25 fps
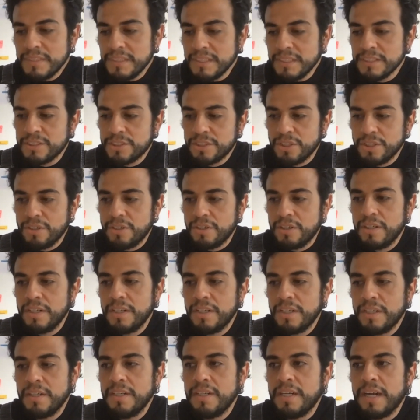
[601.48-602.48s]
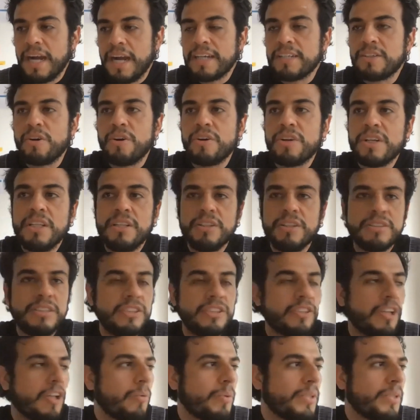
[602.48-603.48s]
So And corridos
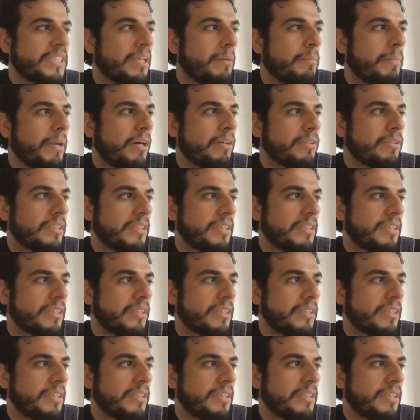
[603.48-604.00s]
is always about